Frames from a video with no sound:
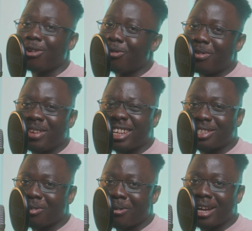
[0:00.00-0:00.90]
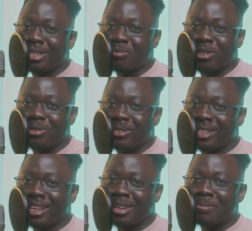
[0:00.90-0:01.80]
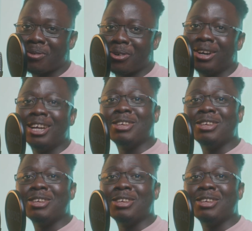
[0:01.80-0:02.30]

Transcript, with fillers: I don't know if that's the right way to say it, but